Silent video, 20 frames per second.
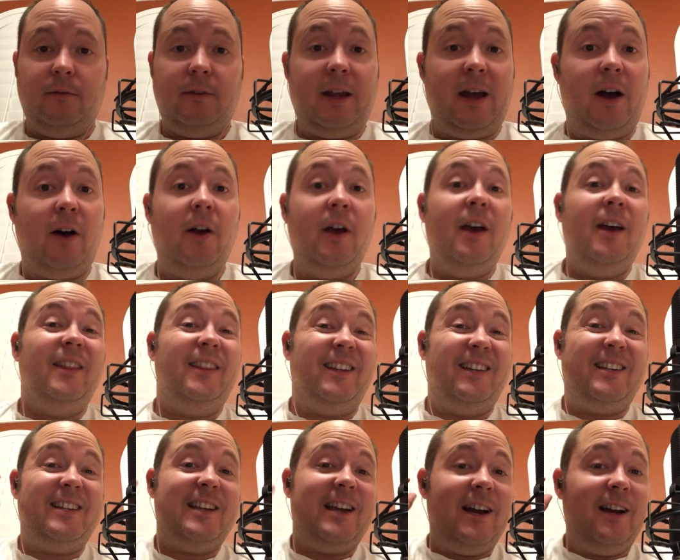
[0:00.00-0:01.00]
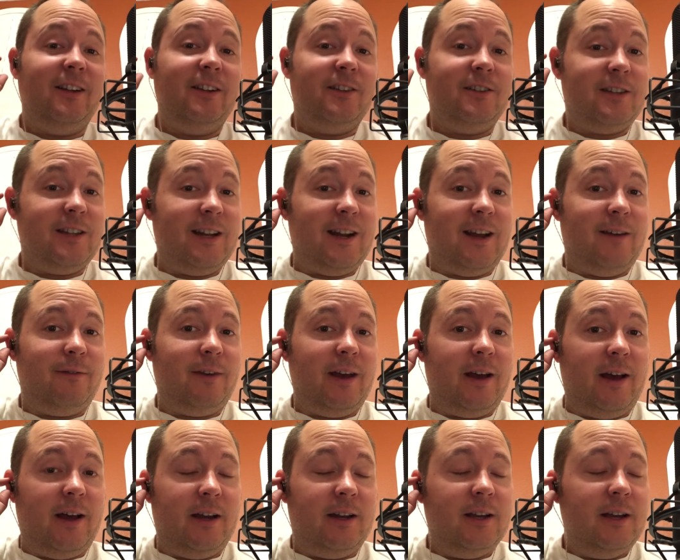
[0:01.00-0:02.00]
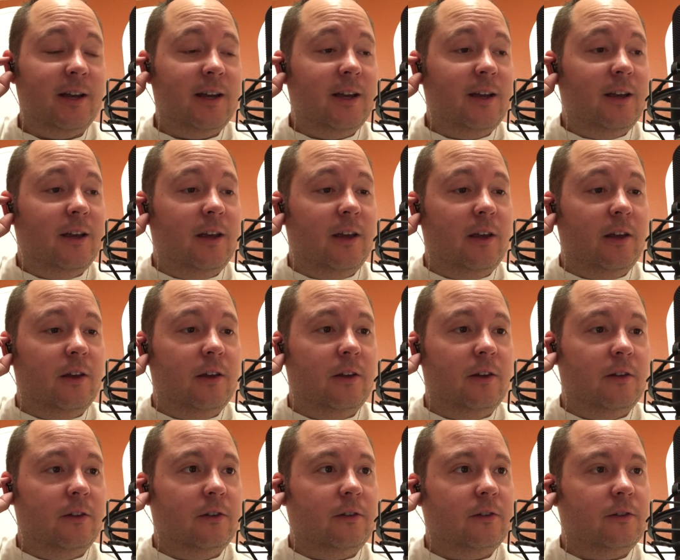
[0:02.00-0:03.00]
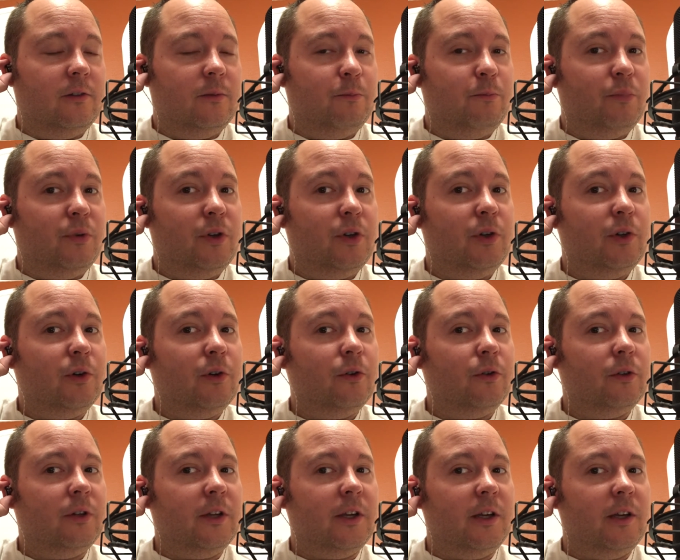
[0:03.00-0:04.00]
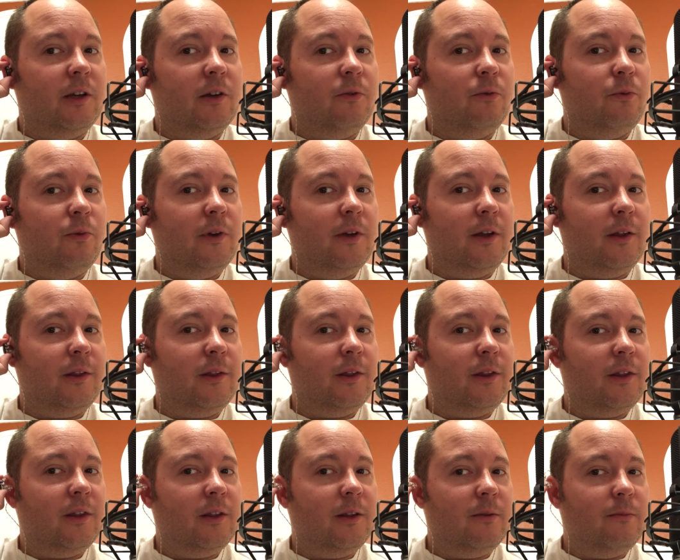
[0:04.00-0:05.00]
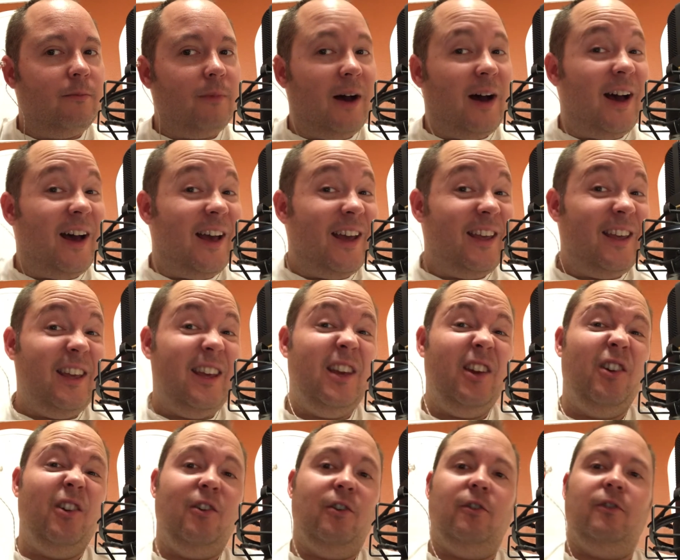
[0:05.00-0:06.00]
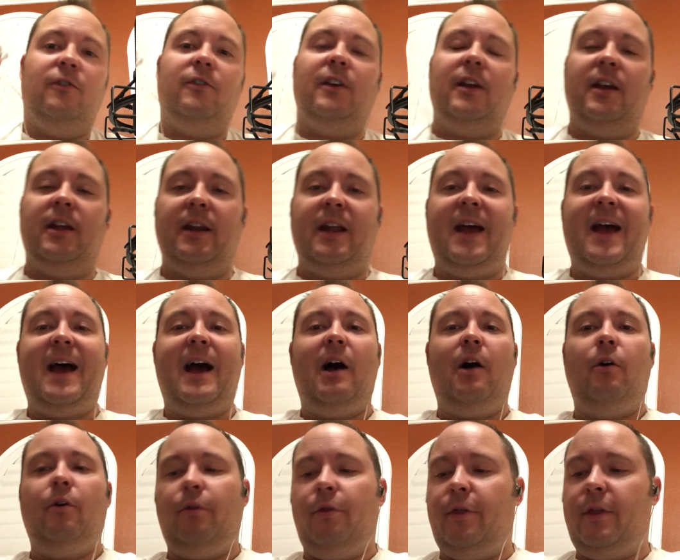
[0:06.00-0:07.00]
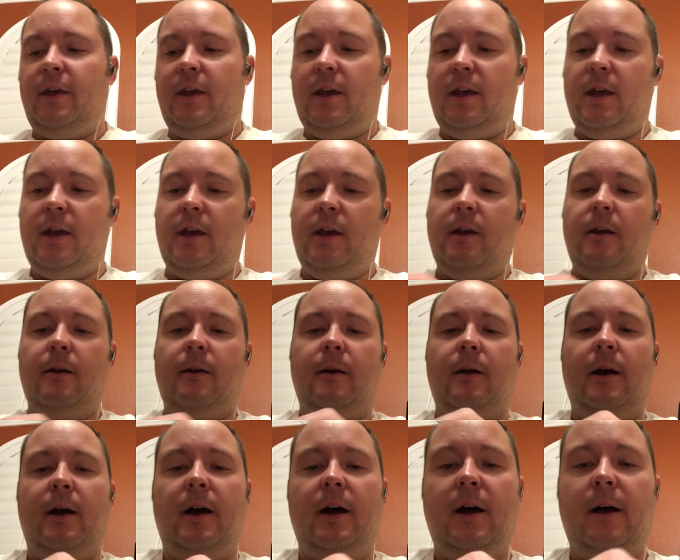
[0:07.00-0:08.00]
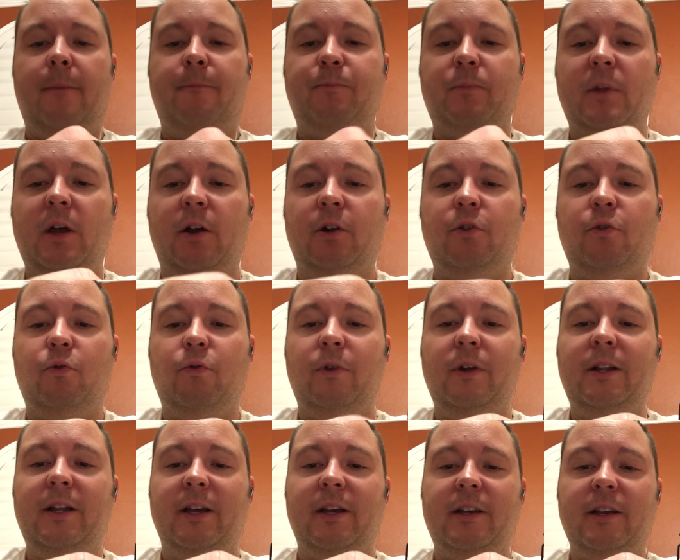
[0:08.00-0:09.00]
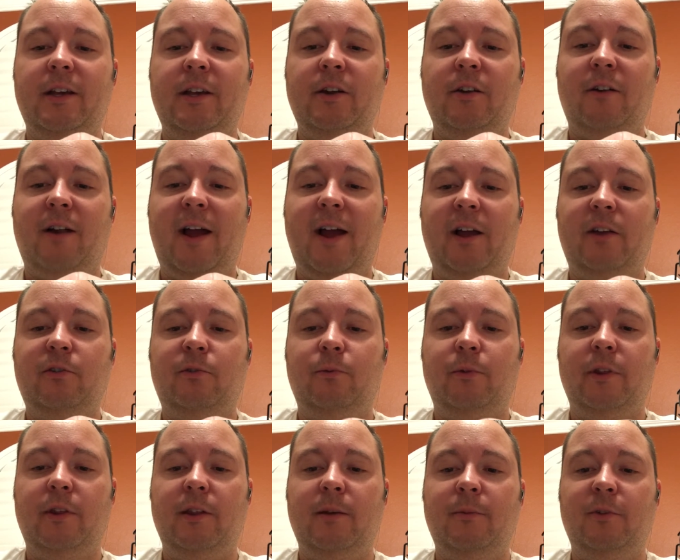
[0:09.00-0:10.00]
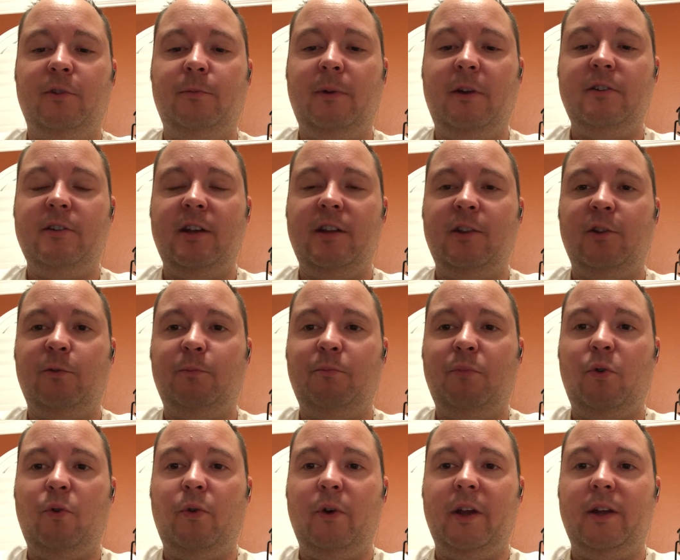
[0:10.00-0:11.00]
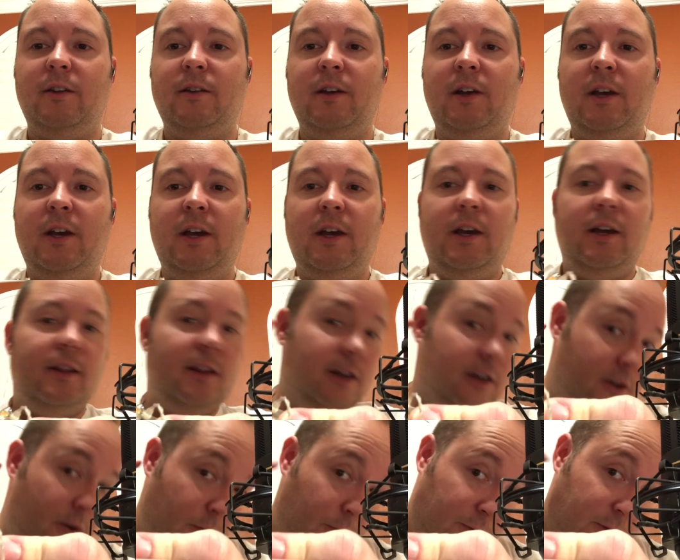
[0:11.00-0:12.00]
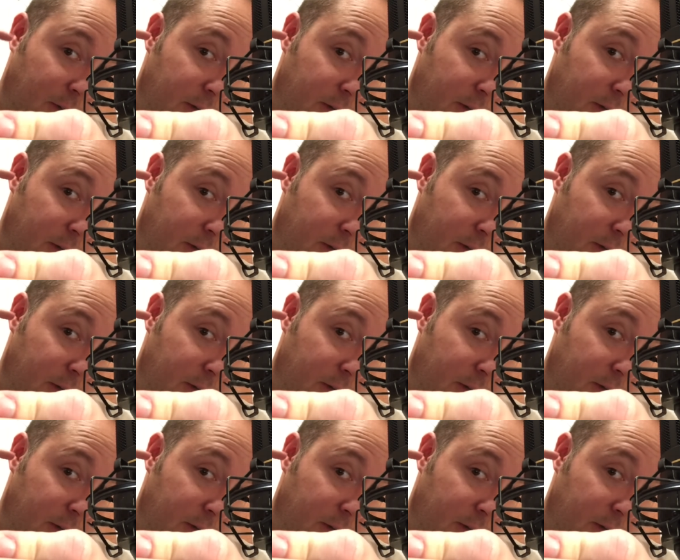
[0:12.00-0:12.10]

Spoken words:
Now, the challenge that I've had is purely with my ears and how the acrylic interacts with them, especially in this point that goes